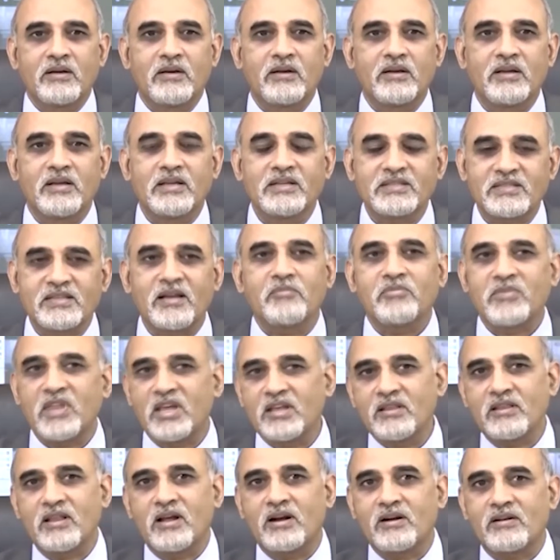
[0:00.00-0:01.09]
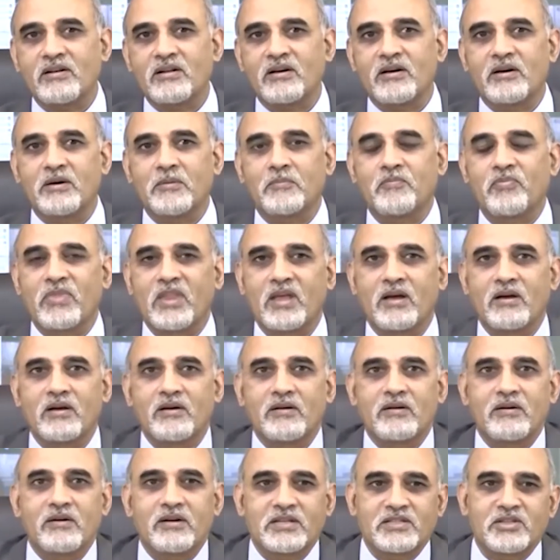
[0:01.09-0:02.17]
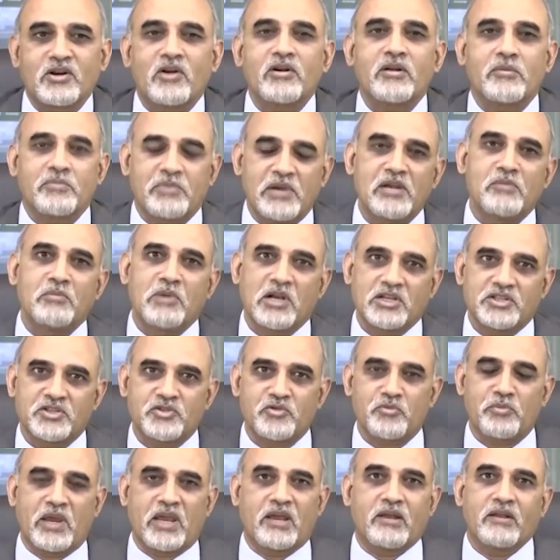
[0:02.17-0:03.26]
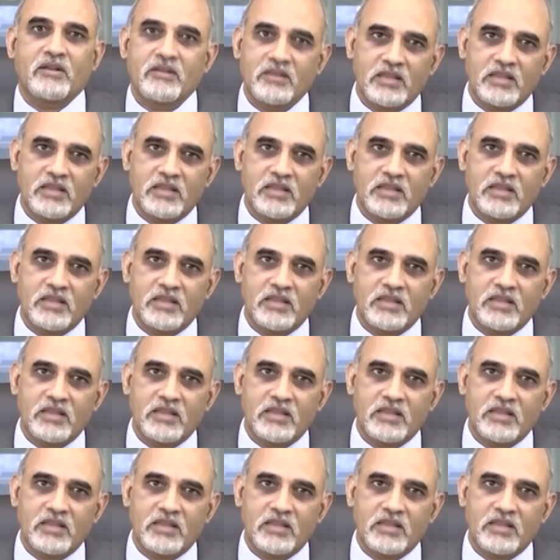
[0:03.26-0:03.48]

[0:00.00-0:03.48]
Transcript: is something that does not appeal much to me.